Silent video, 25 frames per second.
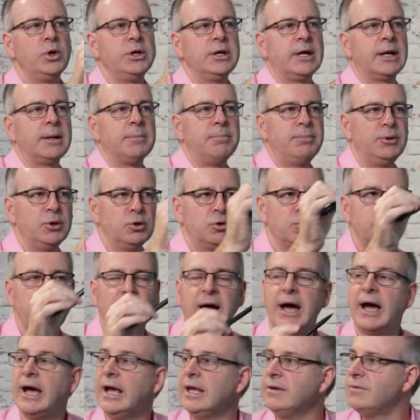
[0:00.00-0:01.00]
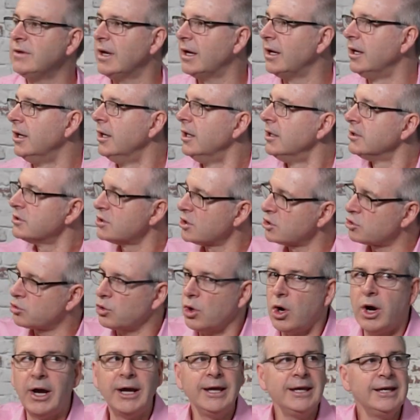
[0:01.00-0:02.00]
or you're going to build behaviour to
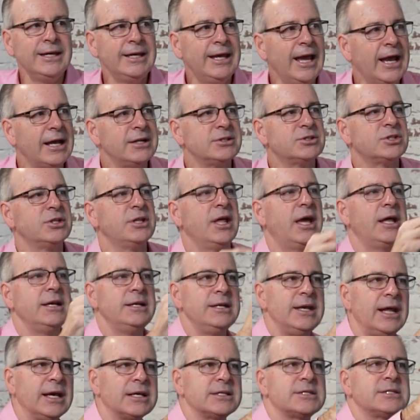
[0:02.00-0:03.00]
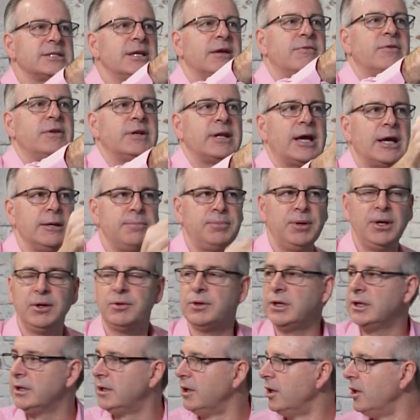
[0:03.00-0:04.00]
try and get to that next 7-day
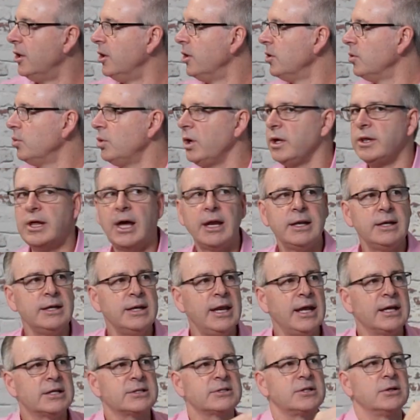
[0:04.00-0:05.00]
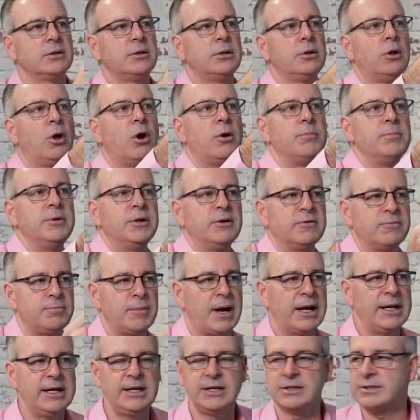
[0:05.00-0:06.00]
period where that next allotment of
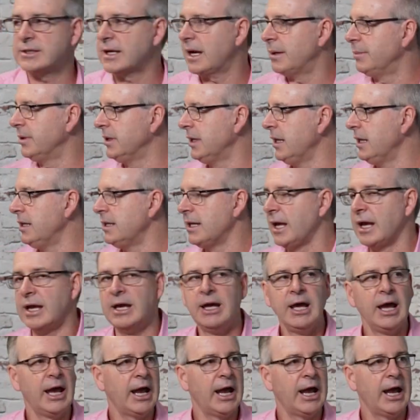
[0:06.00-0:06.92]
money is coming in there.